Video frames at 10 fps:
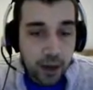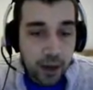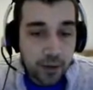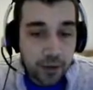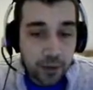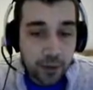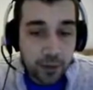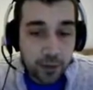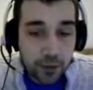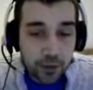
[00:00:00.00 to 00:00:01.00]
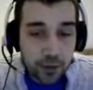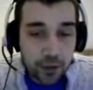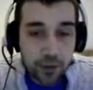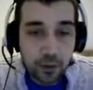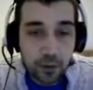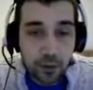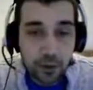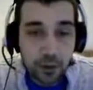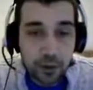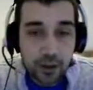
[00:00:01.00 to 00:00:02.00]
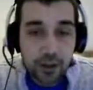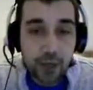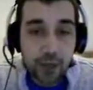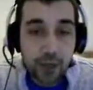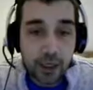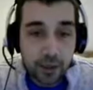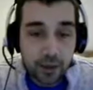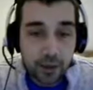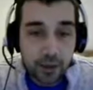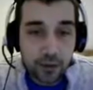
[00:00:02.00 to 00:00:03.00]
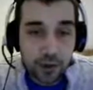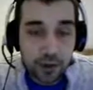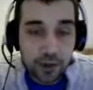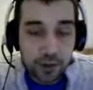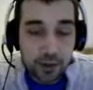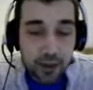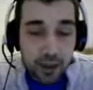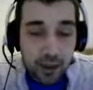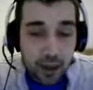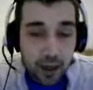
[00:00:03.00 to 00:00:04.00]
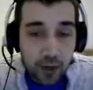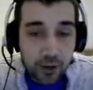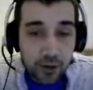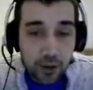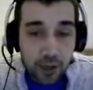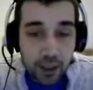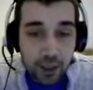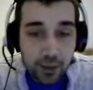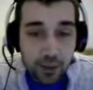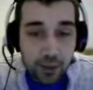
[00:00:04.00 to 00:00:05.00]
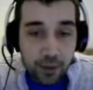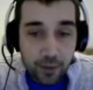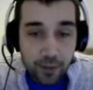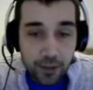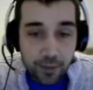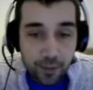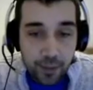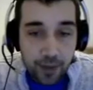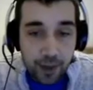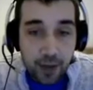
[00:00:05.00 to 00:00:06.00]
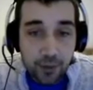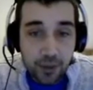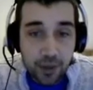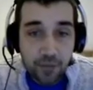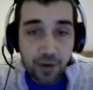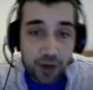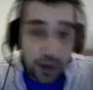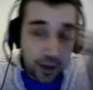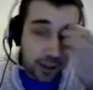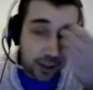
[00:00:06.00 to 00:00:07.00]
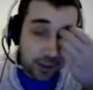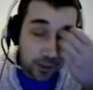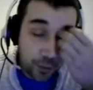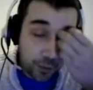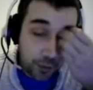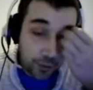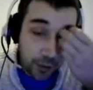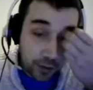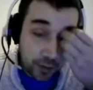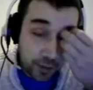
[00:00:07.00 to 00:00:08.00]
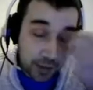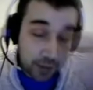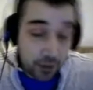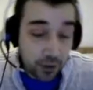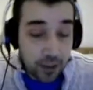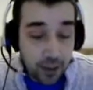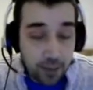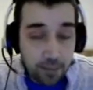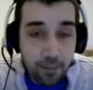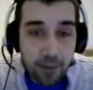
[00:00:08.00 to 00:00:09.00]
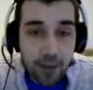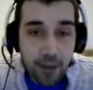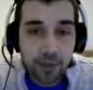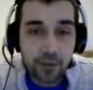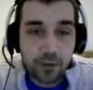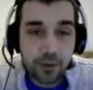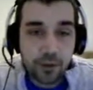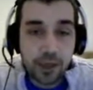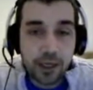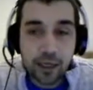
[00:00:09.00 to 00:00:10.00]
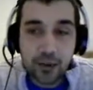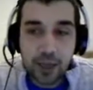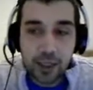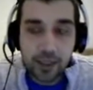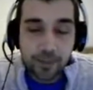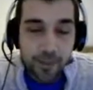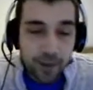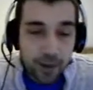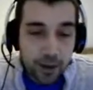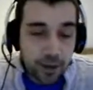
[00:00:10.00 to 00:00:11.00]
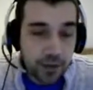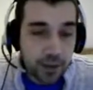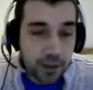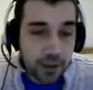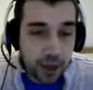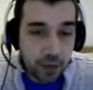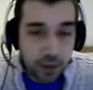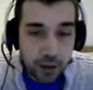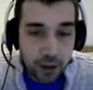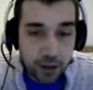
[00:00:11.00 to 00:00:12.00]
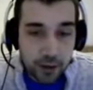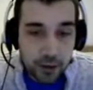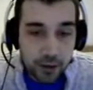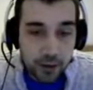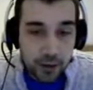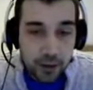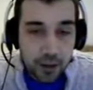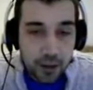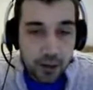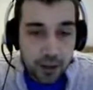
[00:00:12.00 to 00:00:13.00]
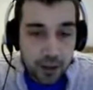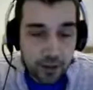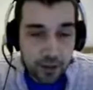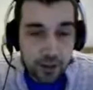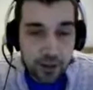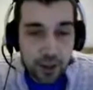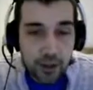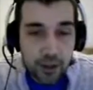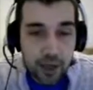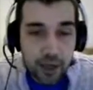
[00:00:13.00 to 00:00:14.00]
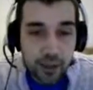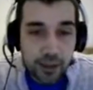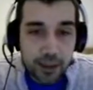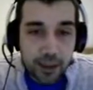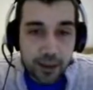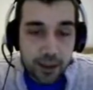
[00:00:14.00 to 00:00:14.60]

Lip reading: I've still got my wood, still got my water. It's still raining. I've still got saplings. I've still got a little bit of bone meal. But that was a very lucky spawn of a great because it was the massive great tree. It literally covered the entire of this island. This floating island, the canopy did.